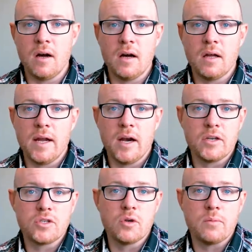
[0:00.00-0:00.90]
on the
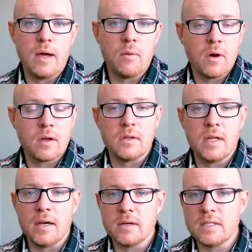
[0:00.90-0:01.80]
Heritage Group Network, the
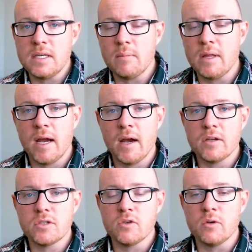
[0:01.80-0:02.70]
Lander team and the
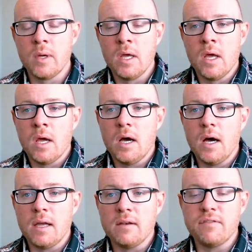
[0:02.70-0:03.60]
Heritage Group
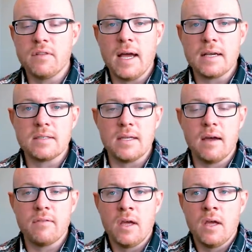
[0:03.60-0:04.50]
in
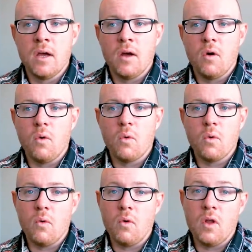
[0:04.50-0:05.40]
Flagstaff,
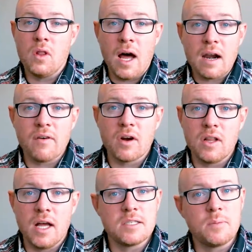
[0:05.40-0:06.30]
a lot of our
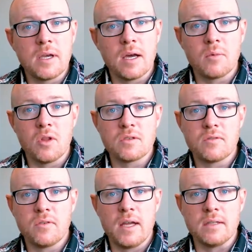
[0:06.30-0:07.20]
clients become close
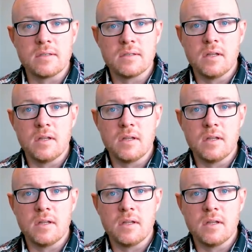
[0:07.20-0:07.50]
friends.